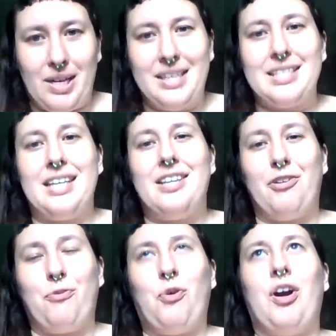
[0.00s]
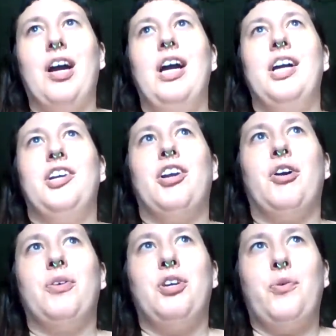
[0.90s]
bodies, and therefore, you
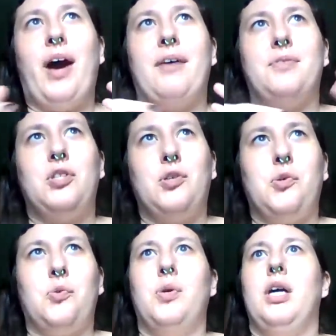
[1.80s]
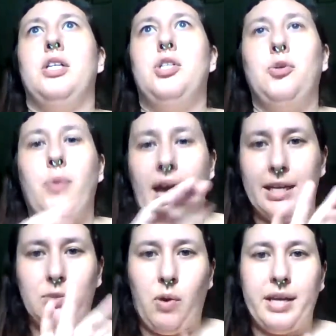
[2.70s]
know, you have to do
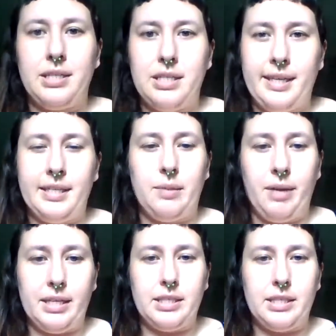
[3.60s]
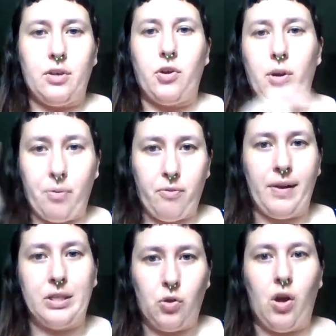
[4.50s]
X, Y, and Z to be considered a
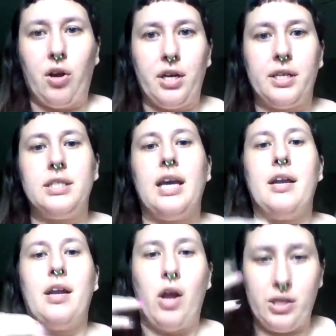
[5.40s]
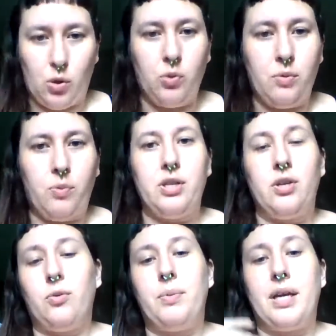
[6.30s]
professional artist, and it's only when
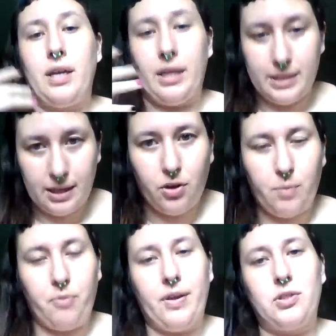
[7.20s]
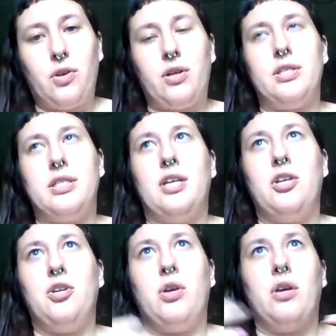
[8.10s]
you be considered a professional artist that you
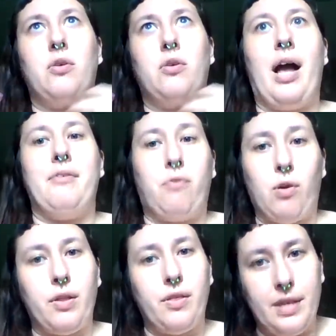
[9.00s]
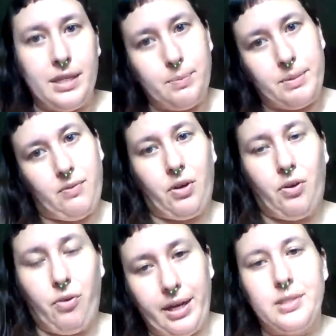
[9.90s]
can apply for these specific
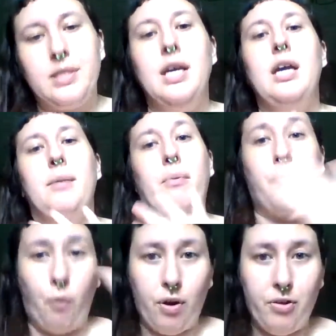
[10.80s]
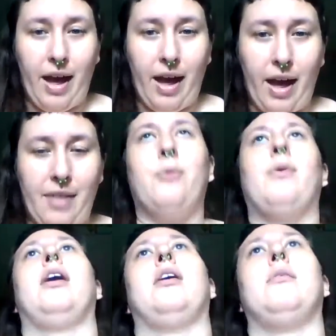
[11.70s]
grants. Before that, though,
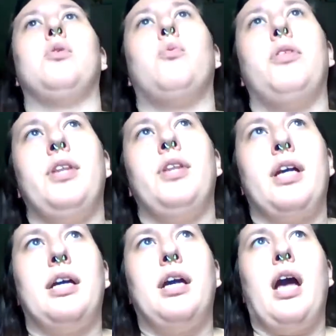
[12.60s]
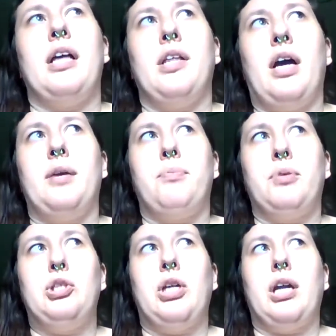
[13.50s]
um, the one thing I, I, I
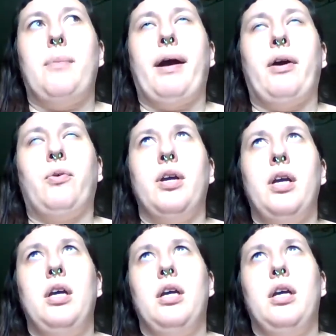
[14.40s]
appreciate about